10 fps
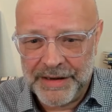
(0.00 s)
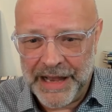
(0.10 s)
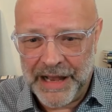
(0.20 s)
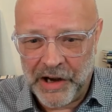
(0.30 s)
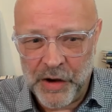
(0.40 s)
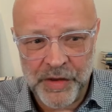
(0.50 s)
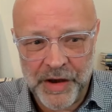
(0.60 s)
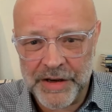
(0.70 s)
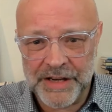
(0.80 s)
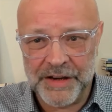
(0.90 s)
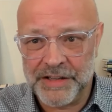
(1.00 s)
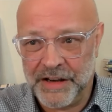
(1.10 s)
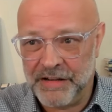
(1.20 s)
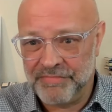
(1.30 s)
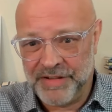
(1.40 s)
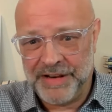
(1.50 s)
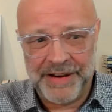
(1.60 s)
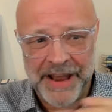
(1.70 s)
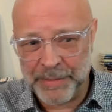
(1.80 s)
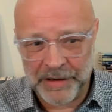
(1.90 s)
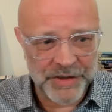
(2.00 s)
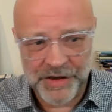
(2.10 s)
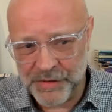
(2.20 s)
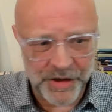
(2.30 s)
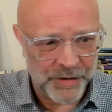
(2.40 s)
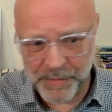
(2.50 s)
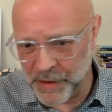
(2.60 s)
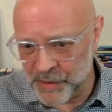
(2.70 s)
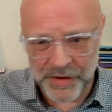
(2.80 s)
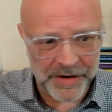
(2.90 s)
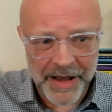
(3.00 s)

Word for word: let alone the ideas that enable us to use the computer.